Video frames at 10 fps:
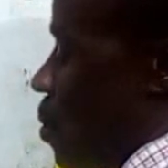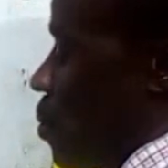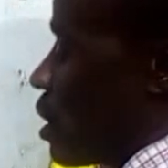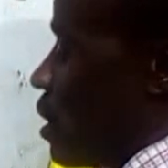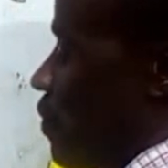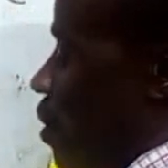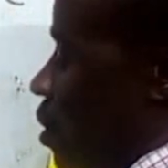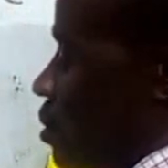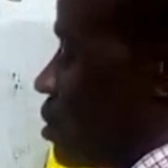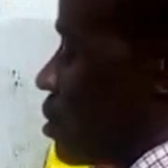will give
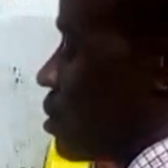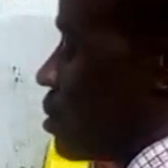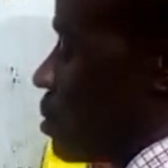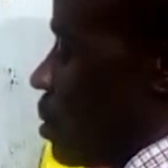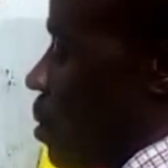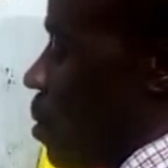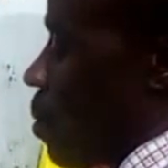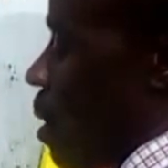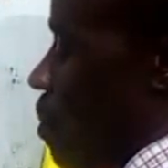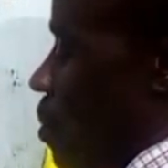us
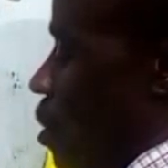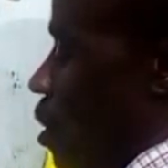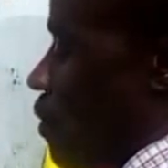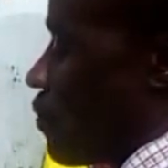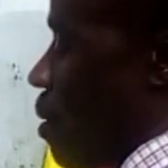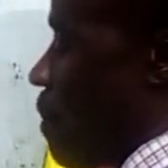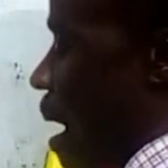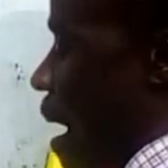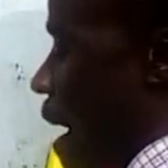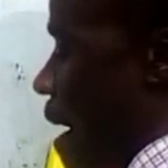1 mole of
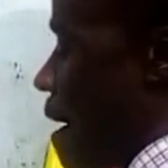copper